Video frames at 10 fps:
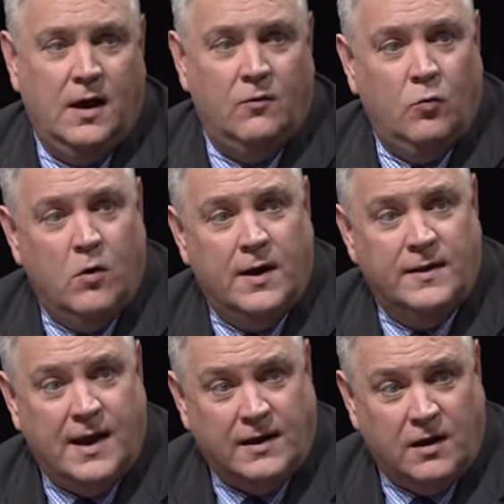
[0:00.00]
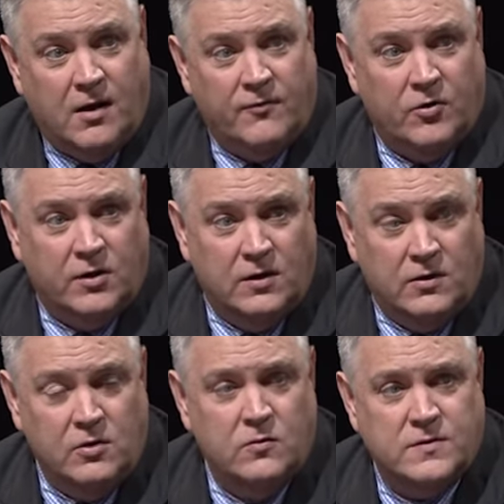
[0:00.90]
and what that governor can
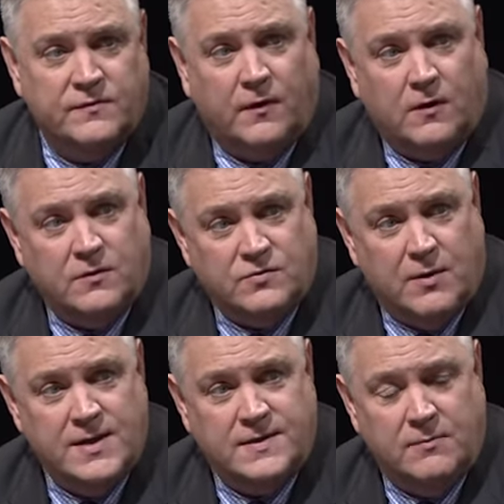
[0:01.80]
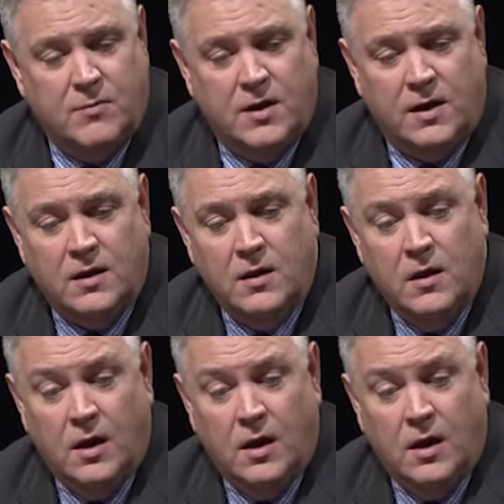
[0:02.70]
do as far as raising money.